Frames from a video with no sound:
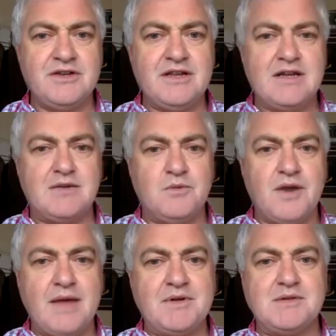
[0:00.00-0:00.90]
that. What
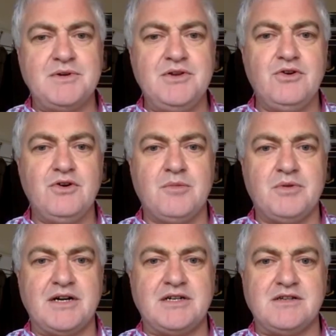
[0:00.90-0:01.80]
happens when you go on
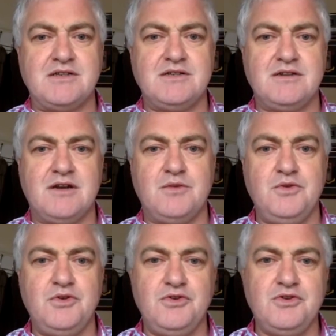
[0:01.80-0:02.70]
operations? You know,
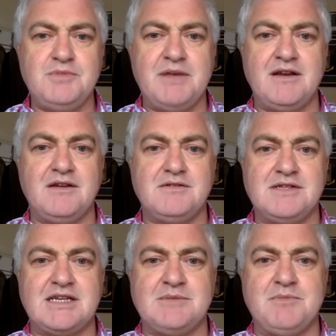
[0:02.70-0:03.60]
you spend
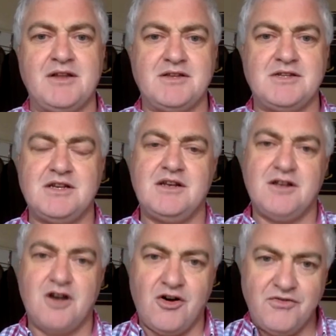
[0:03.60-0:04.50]
6 months
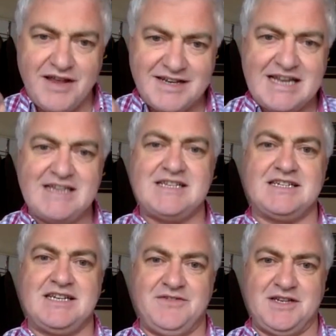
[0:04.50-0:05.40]
of intense
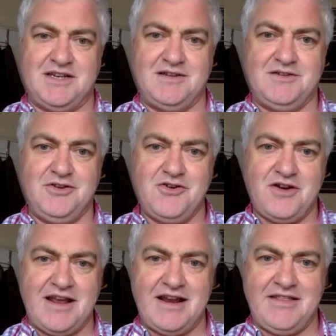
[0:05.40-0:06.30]
activity. You're
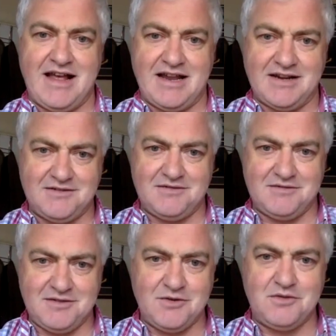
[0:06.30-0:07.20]
not getting that,
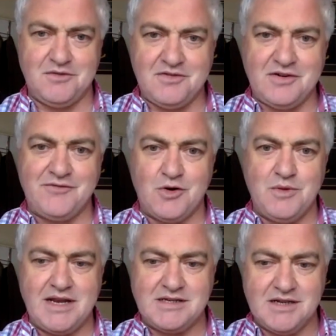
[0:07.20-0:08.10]
you know, 3 or 4
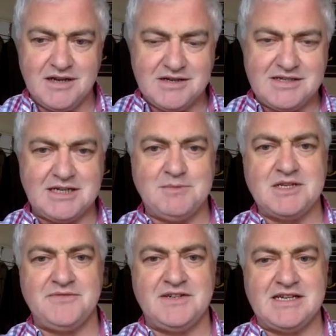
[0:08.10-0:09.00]
weeks, 6
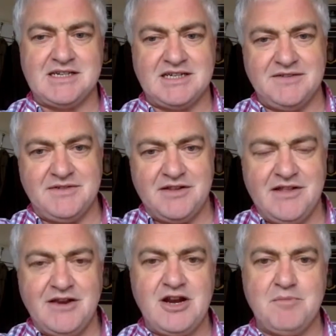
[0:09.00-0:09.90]
months of intense activity, and
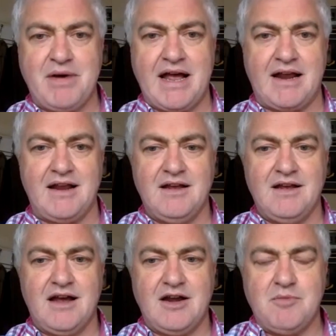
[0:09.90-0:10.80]
then you come back
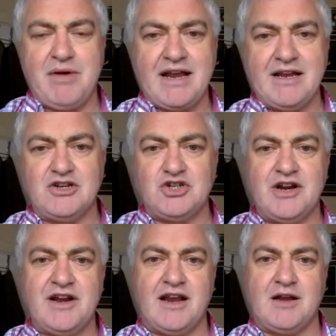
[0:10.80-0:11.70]
and you're back into
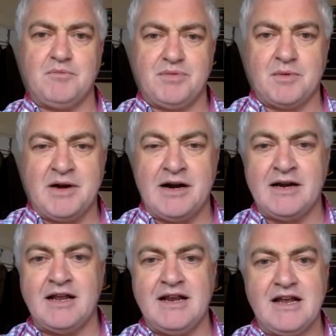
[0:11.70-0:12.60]
training and
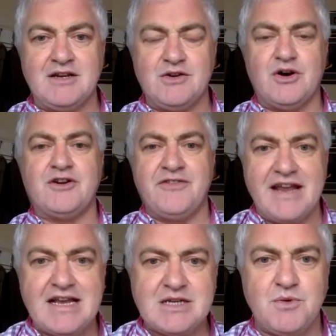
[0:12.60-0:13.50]
preparing again to go out in the
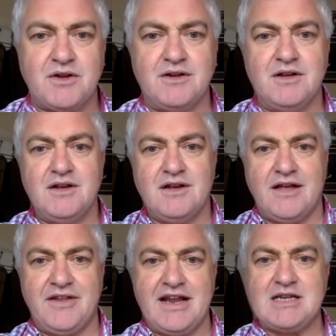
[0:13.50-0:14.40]
next one.
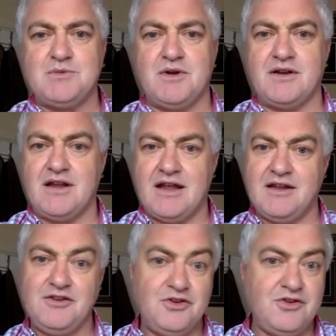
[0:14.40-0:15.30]
And the next one,
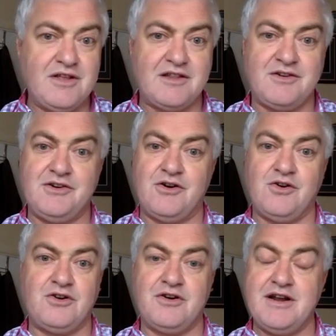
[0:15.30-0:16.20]
and you do that through your
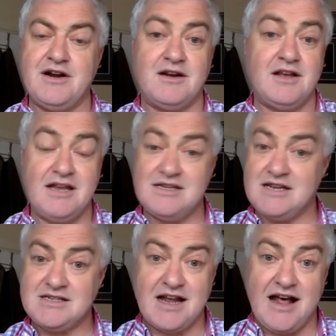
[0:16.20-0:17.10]
whole career. He
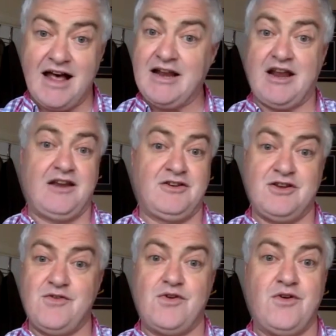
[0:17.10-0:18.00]
says, I
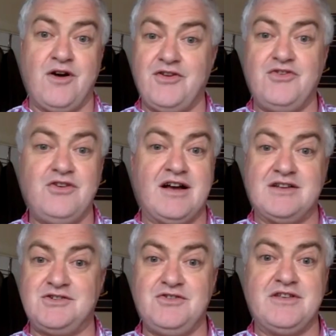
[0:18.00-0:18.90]
don't know how you
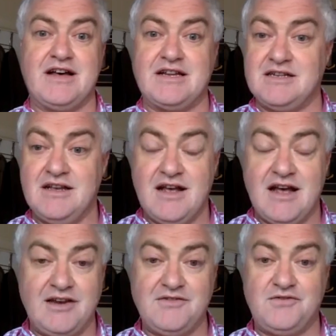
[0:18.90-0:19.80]
guys do that.
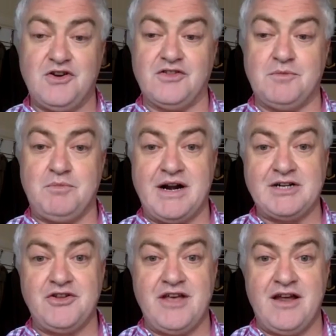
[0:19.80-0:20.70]
And you've got the
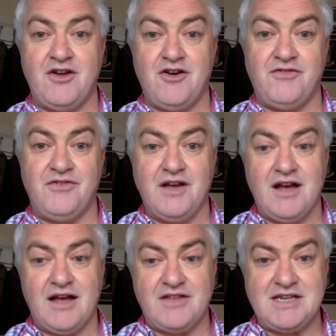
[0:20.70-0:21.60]
pressure then of,
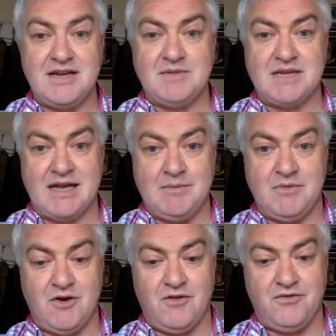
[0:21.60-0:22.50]
at the same
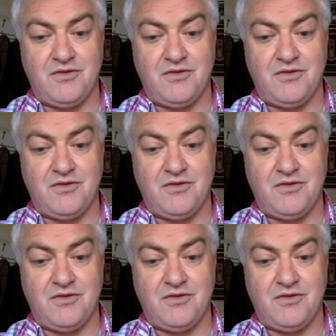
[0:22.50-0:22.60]
time, of